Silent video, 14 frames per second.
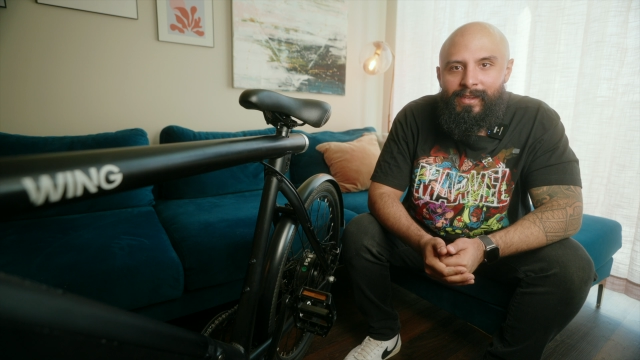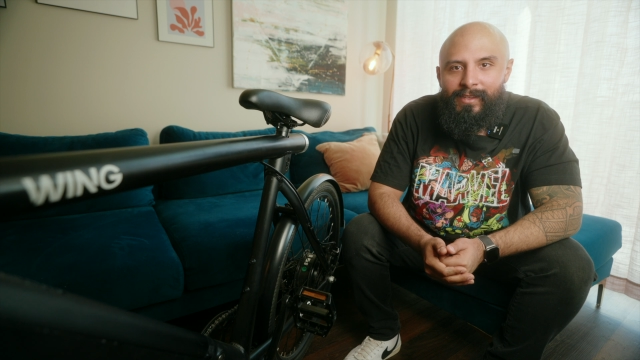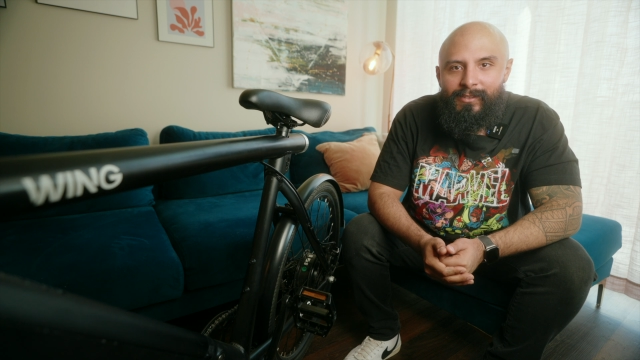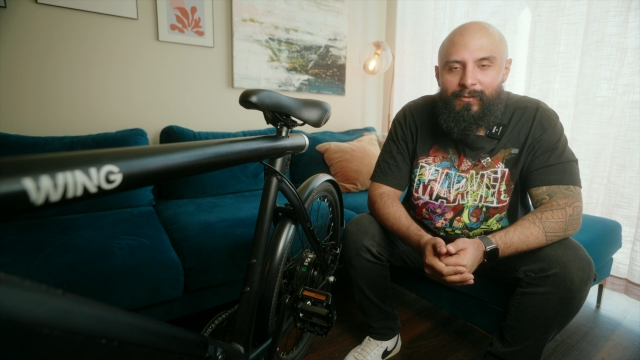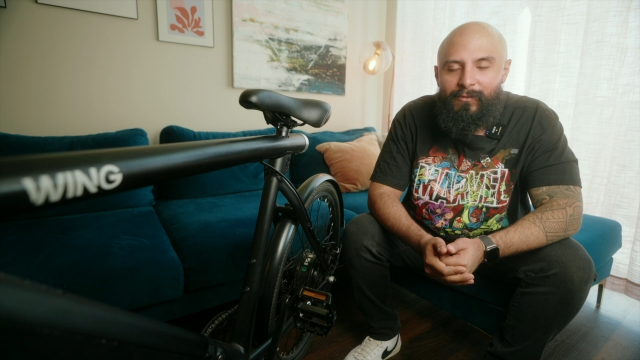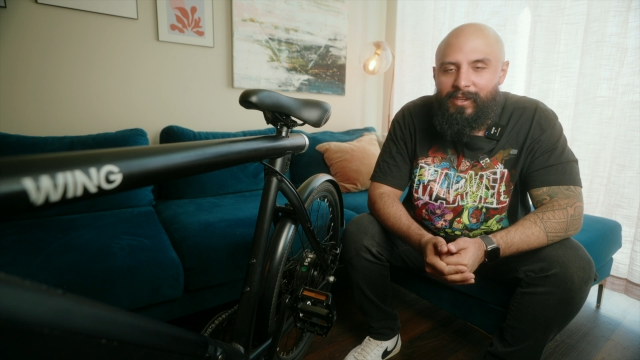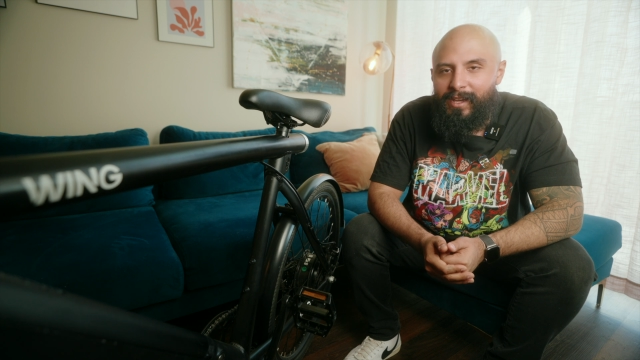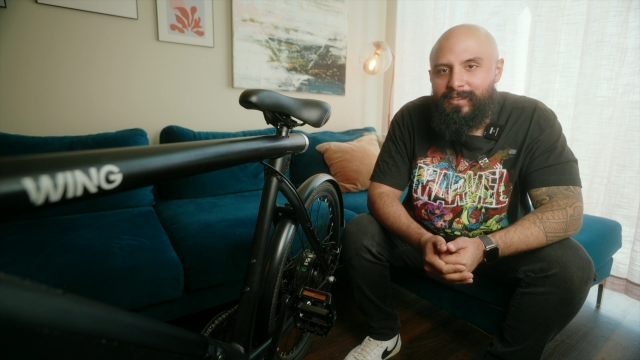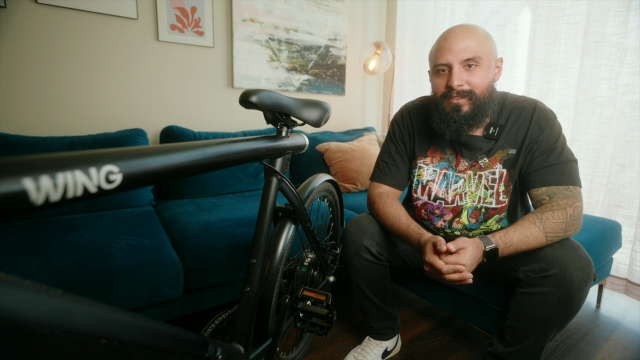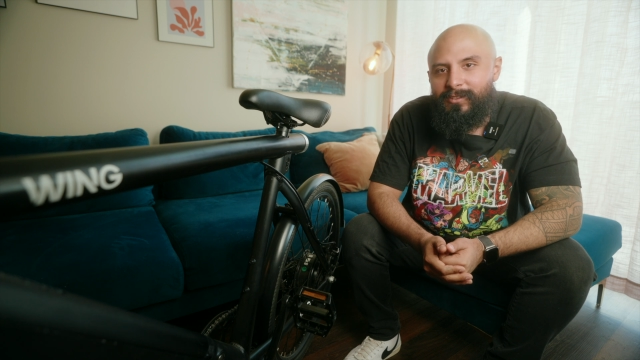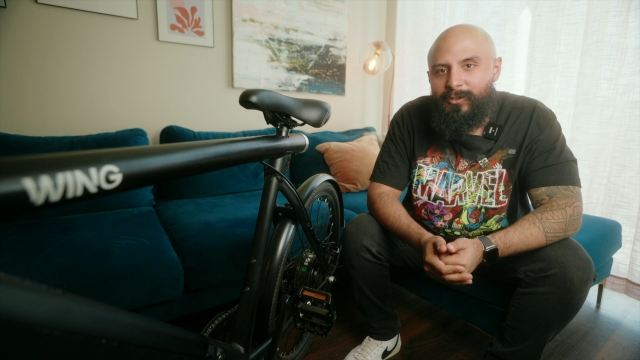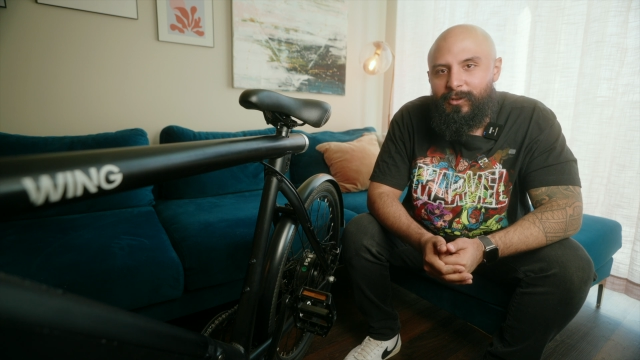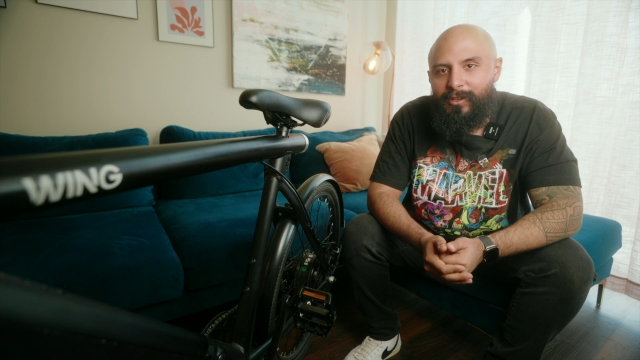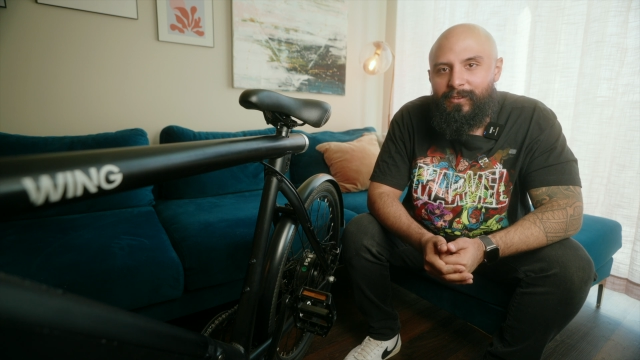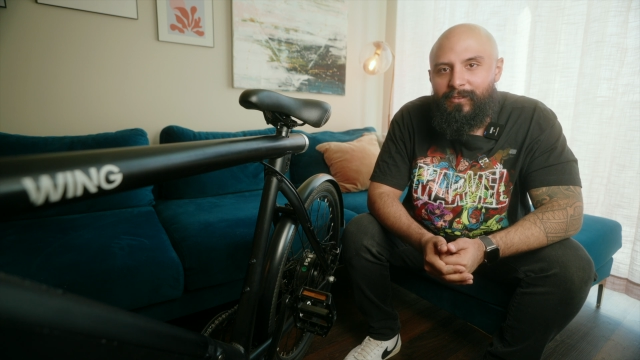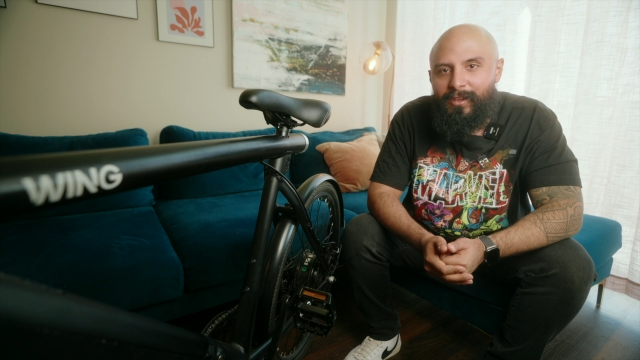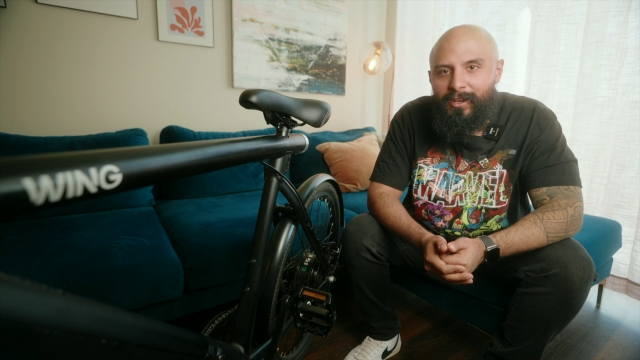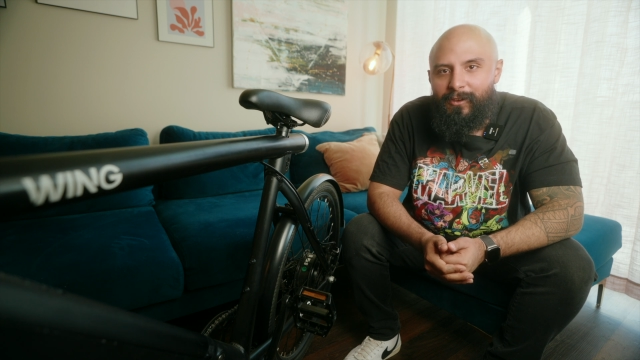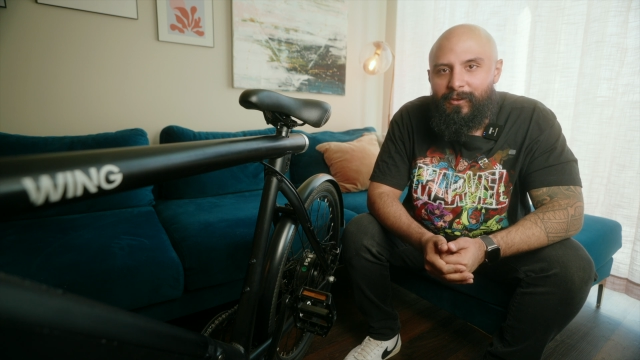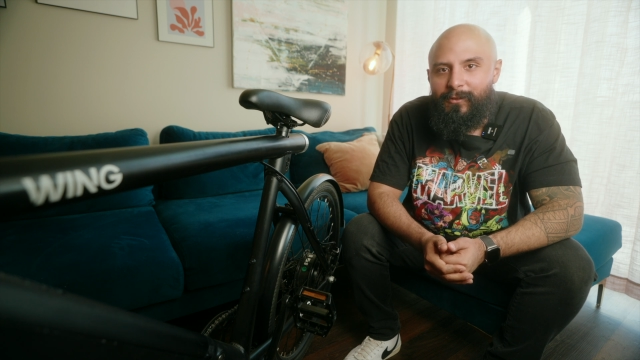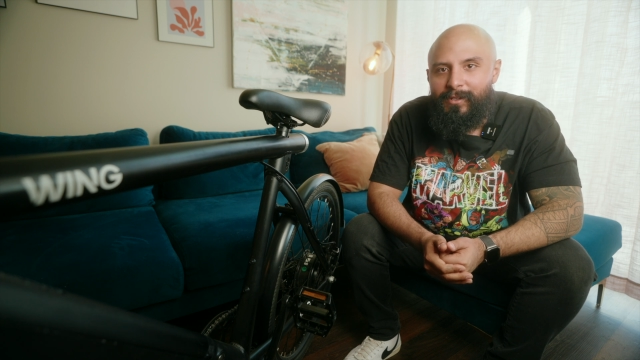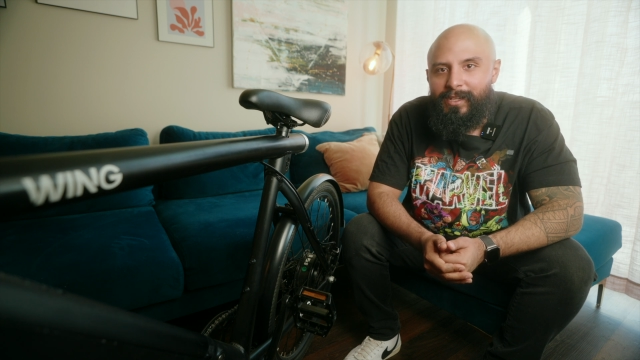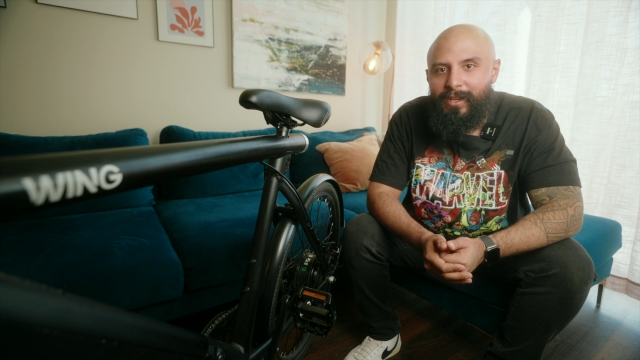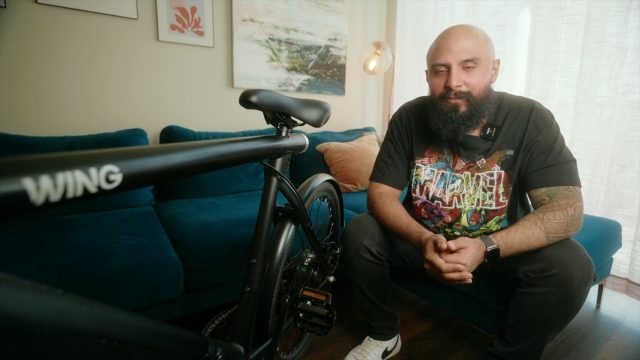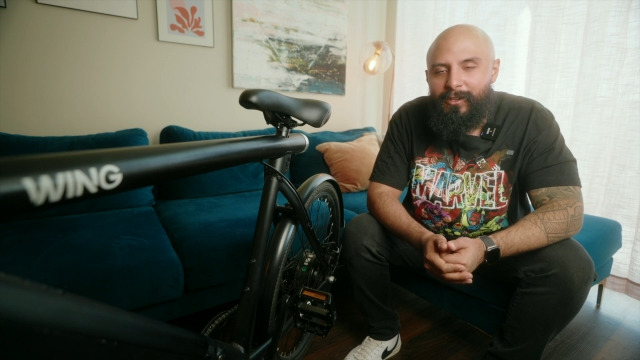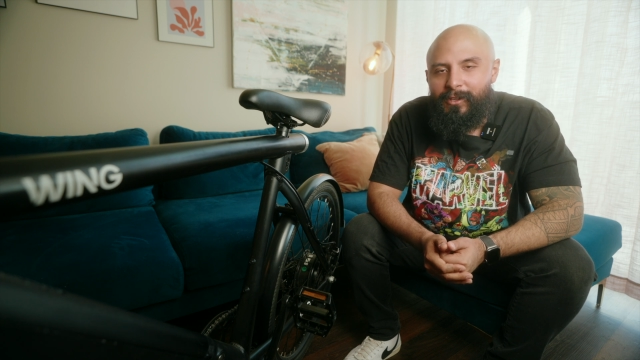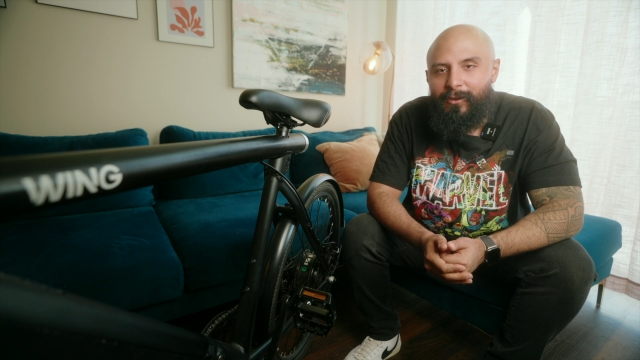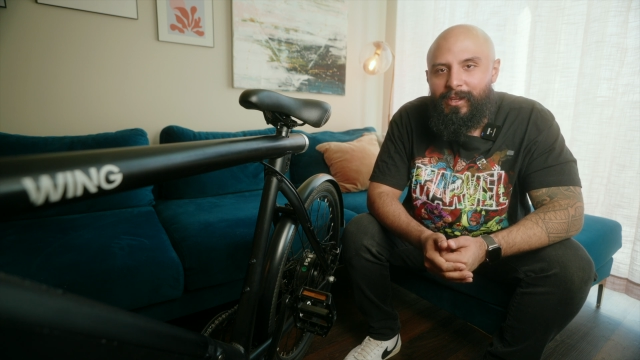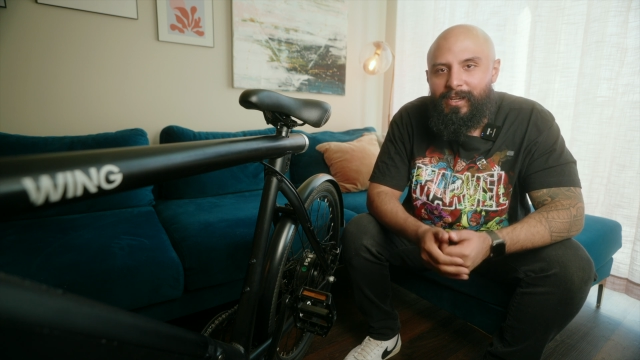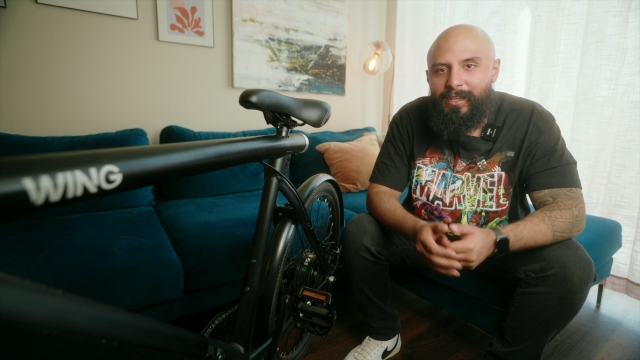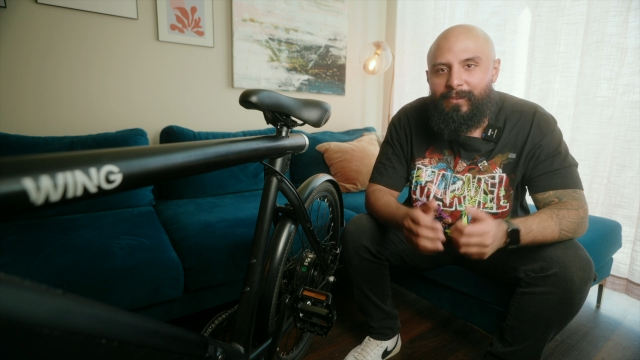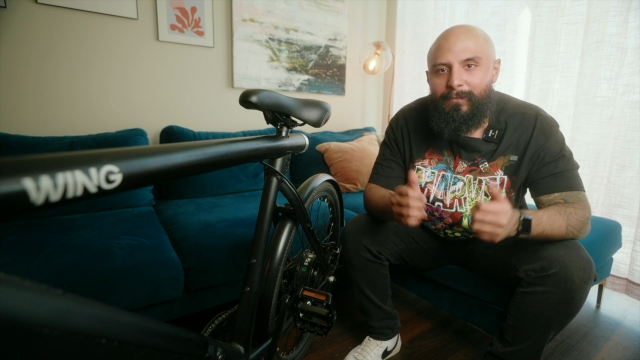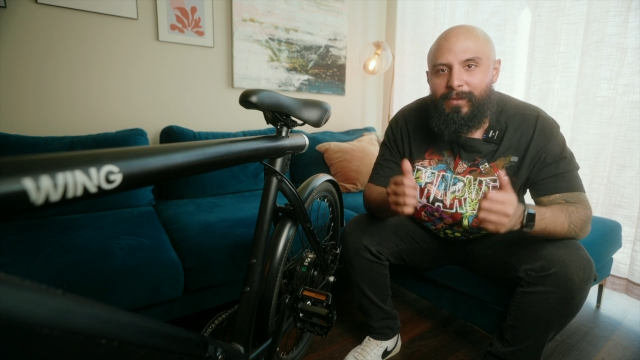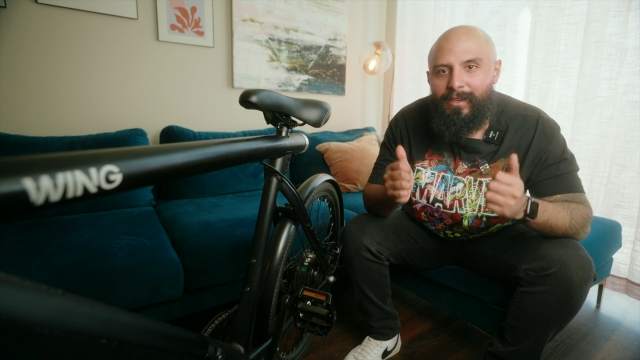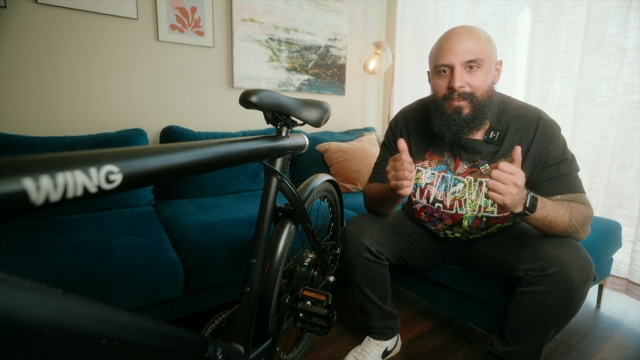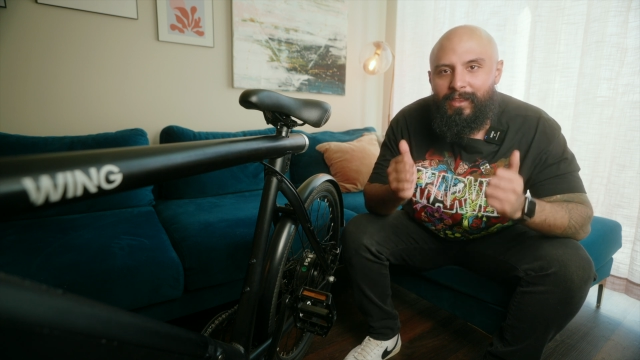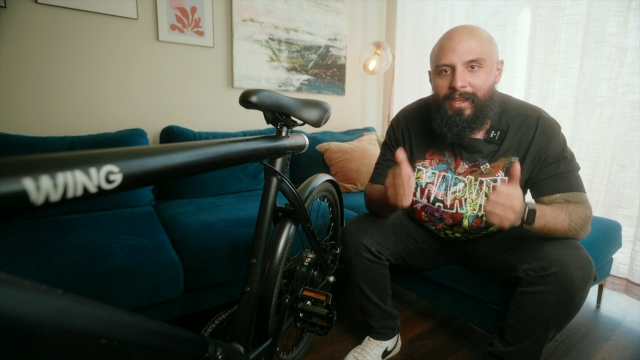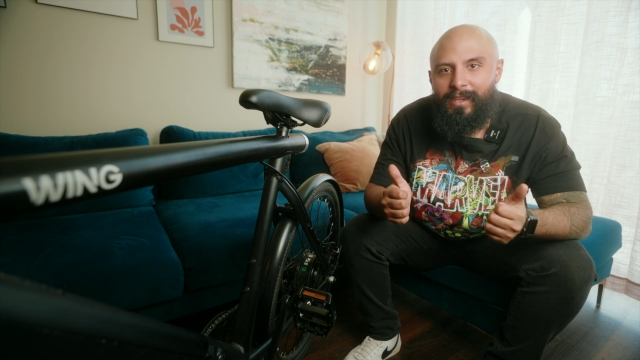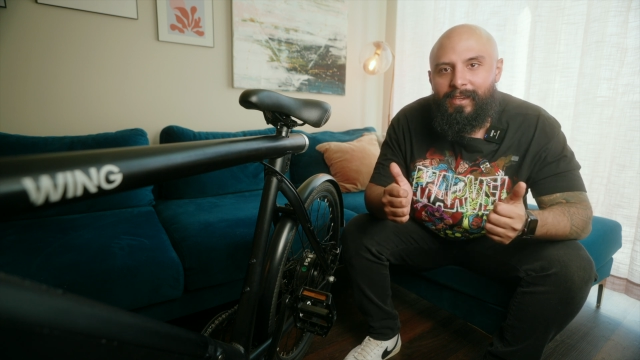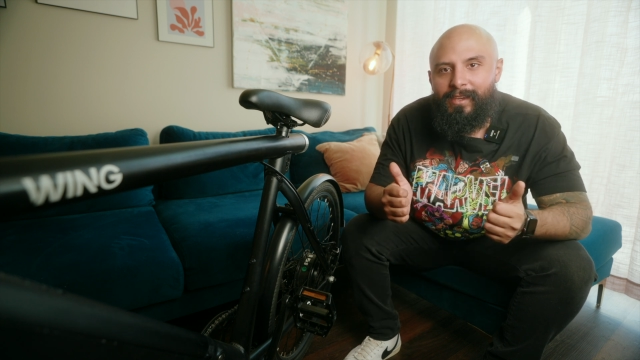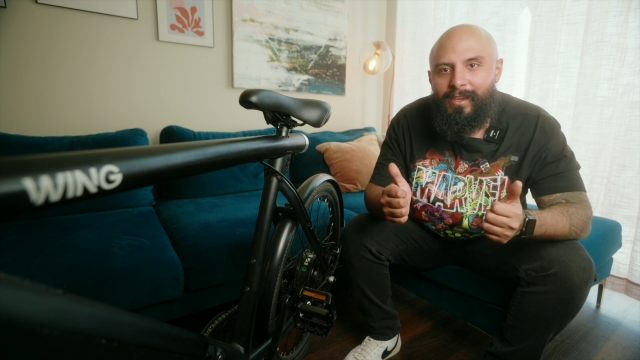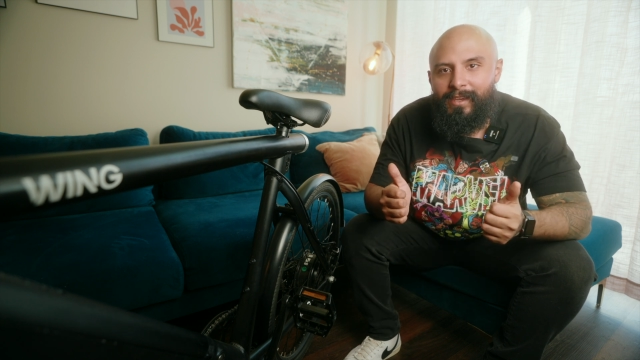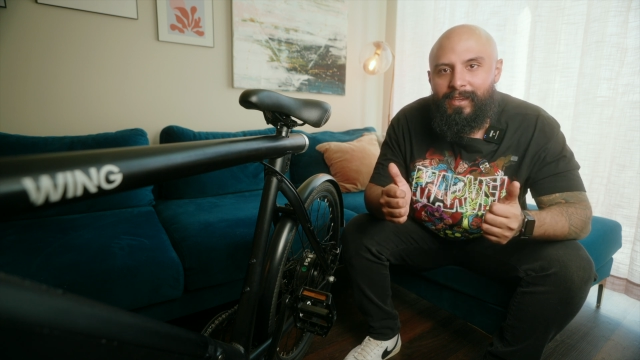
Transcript: So if you guys enjoyed the video, definitely go ahead and give me a like,